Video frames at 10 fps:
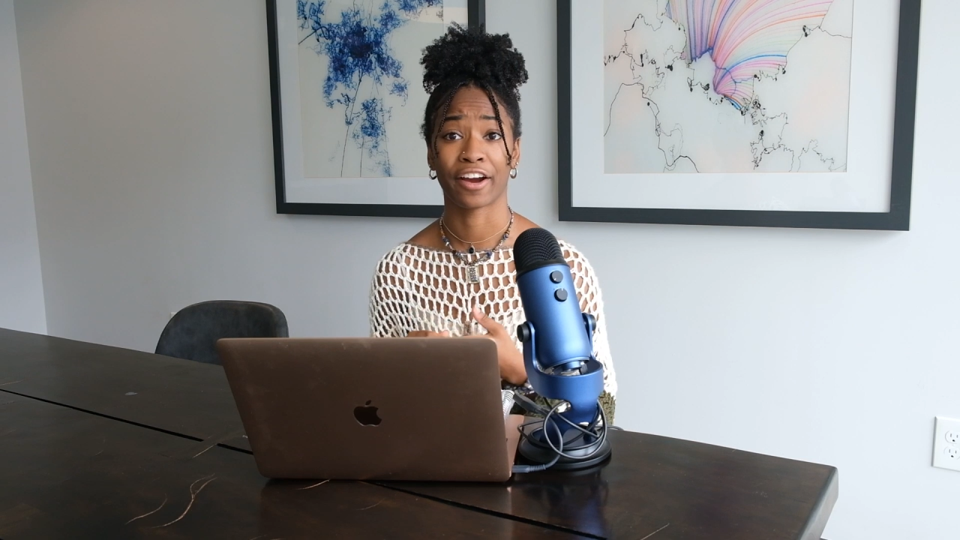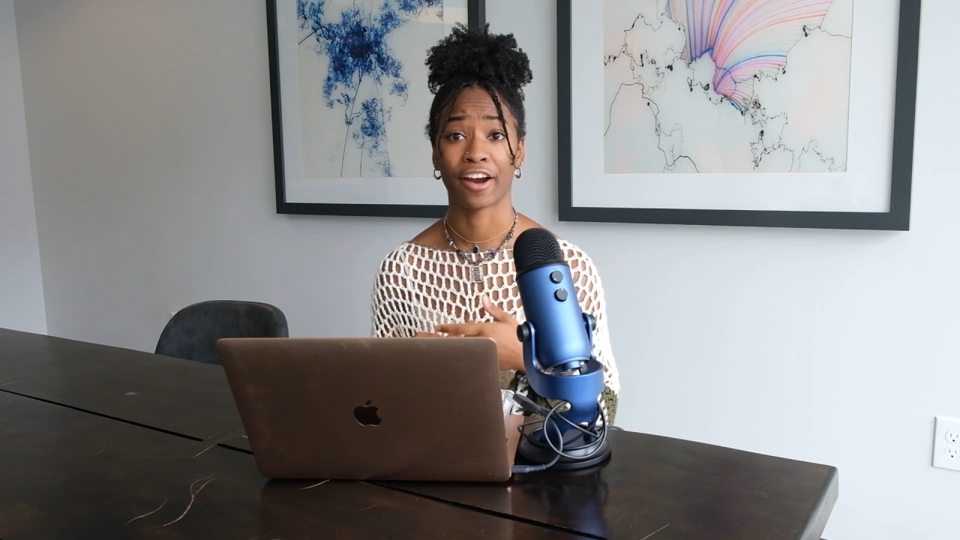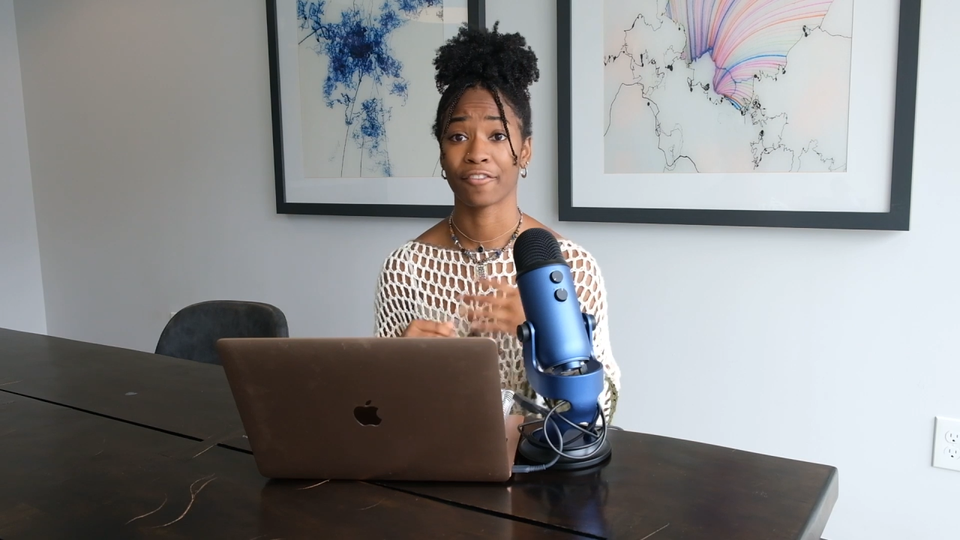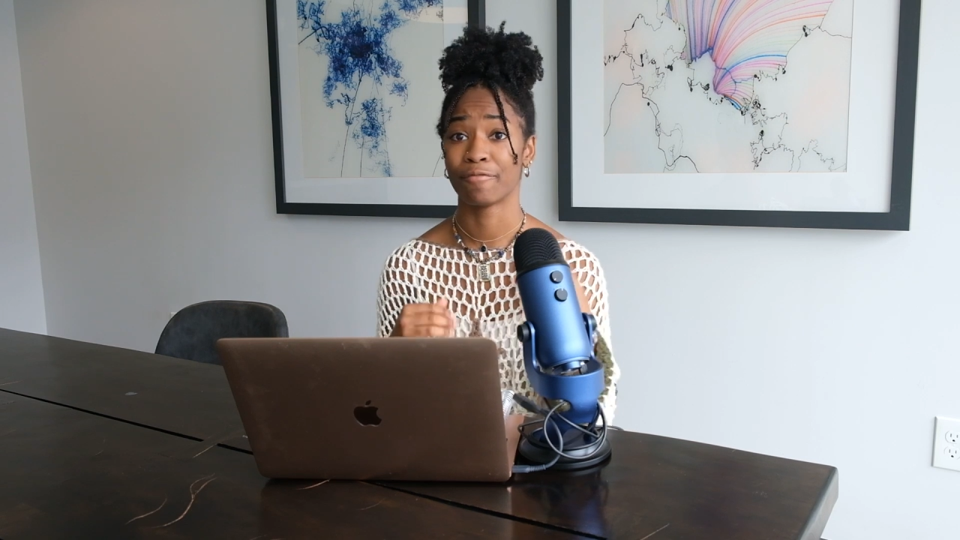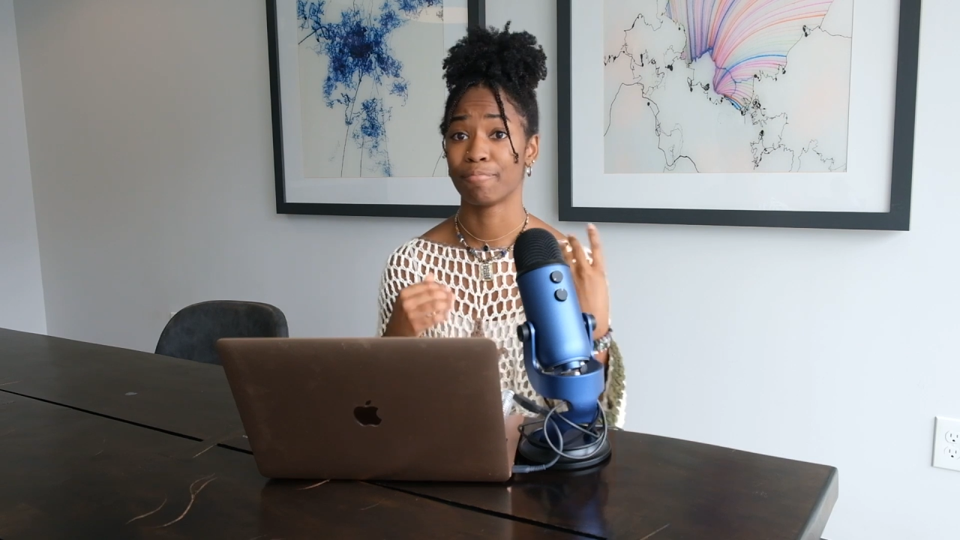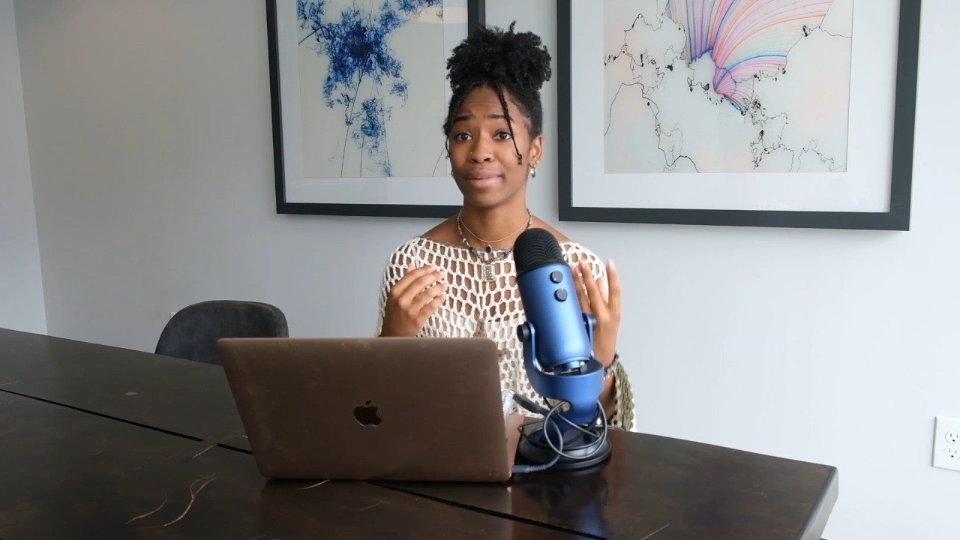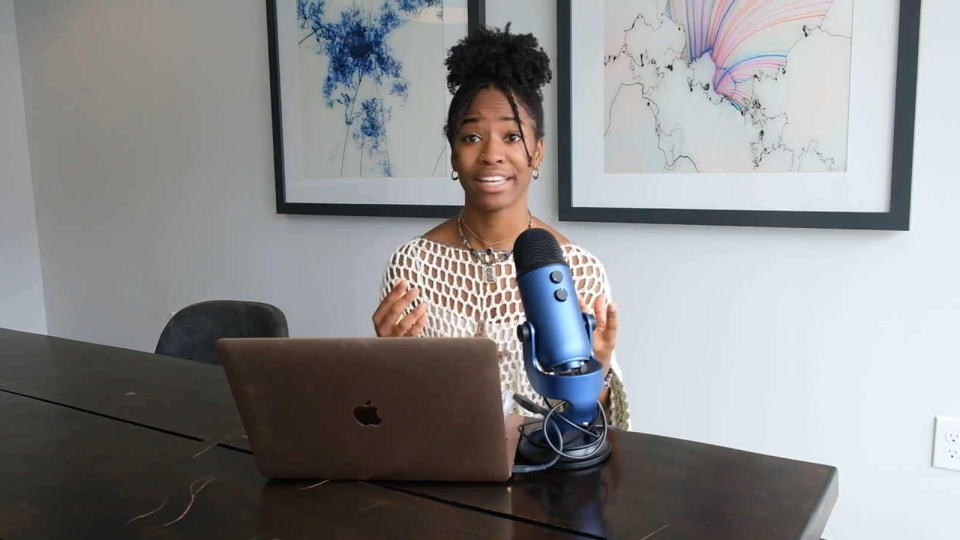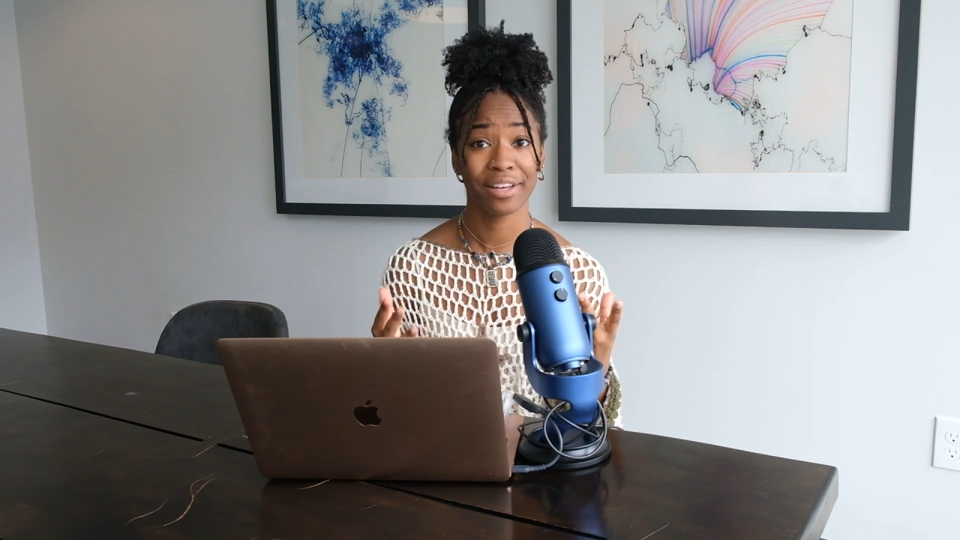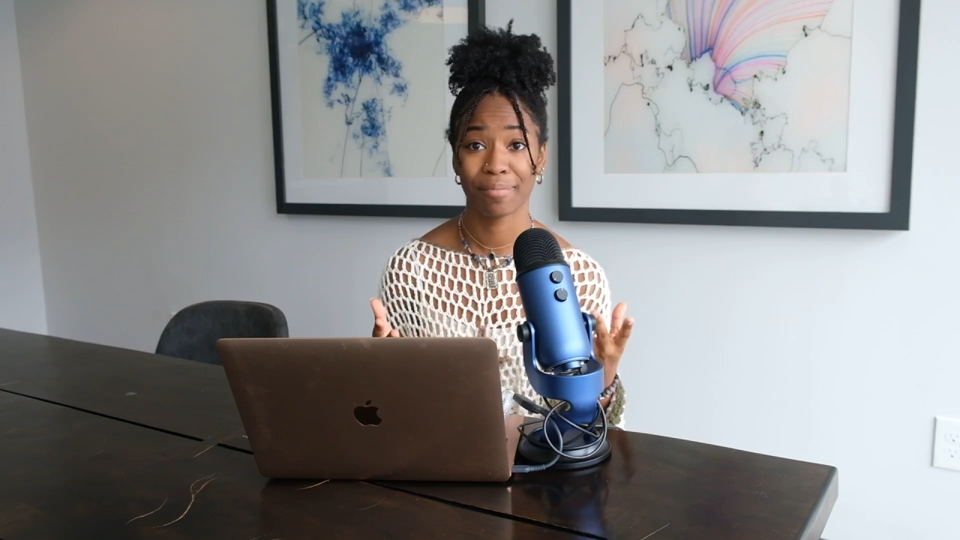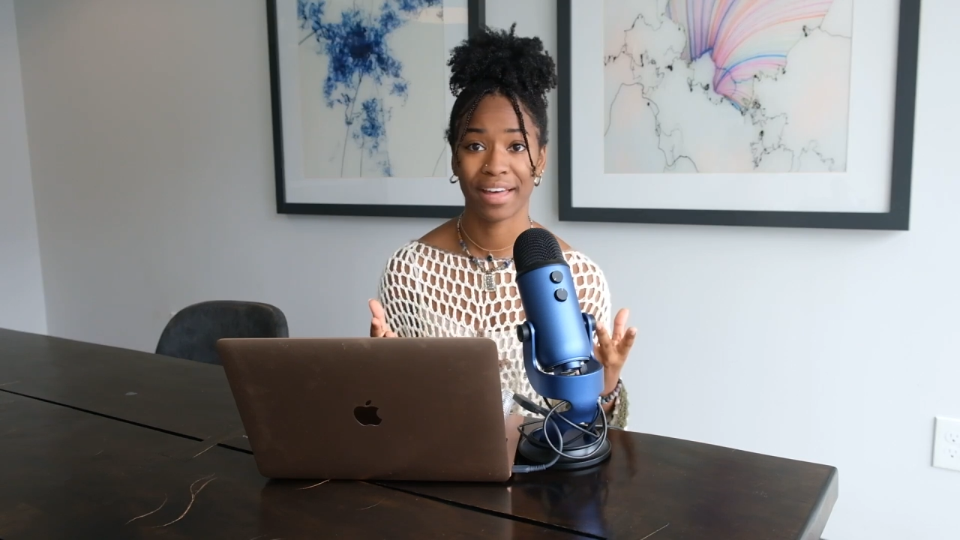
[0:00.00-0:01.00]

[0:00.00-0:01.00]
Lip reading: there are many